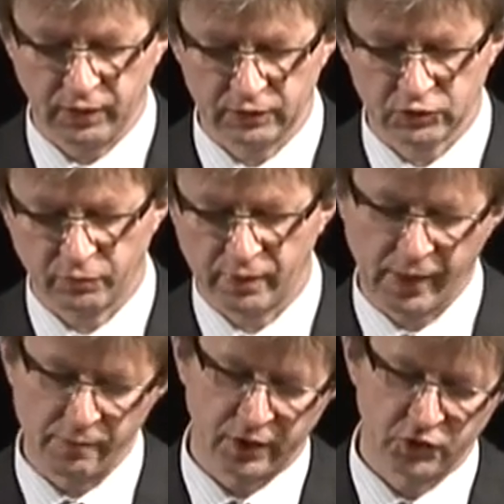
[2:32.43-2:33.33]
It's
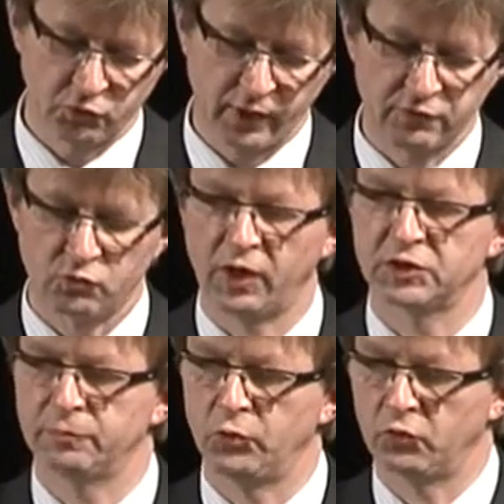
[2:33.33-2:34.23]
about making sure we have the right
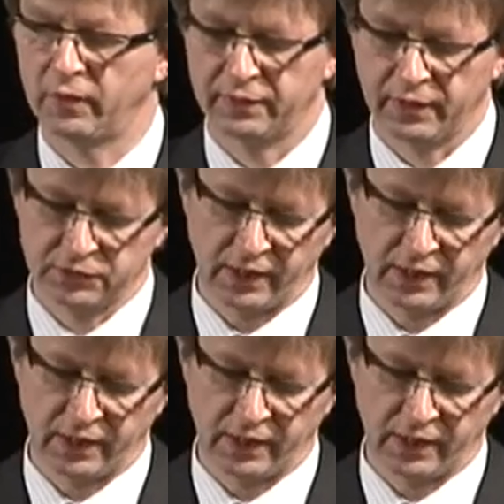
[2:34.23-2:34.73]
support around that,